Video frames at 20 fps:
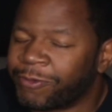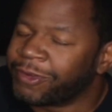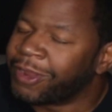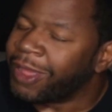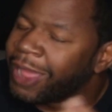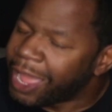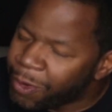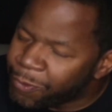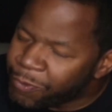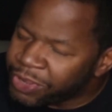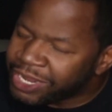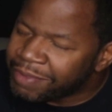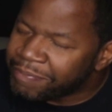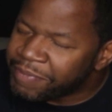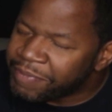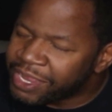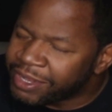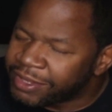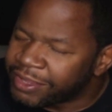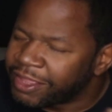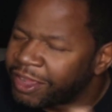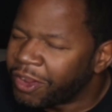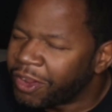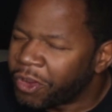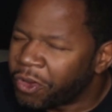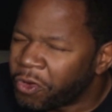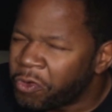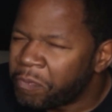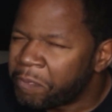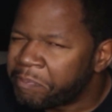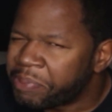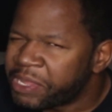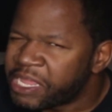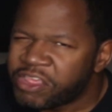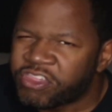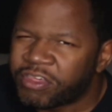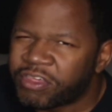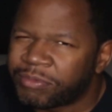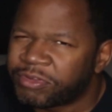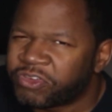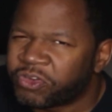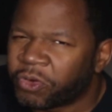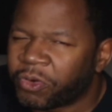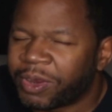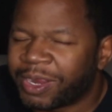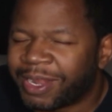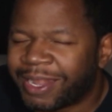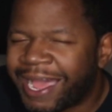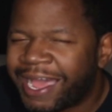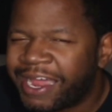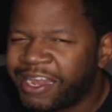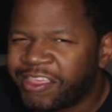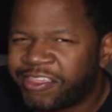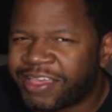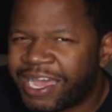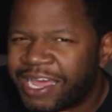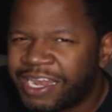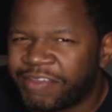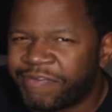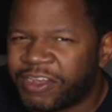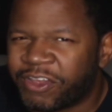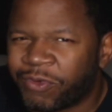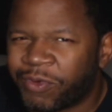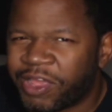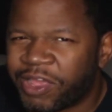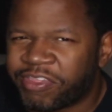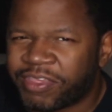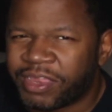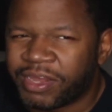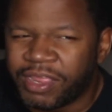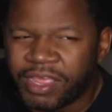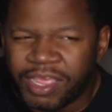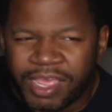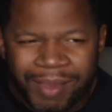Now, I will admit the whole Meachum storyline is kind of interesting,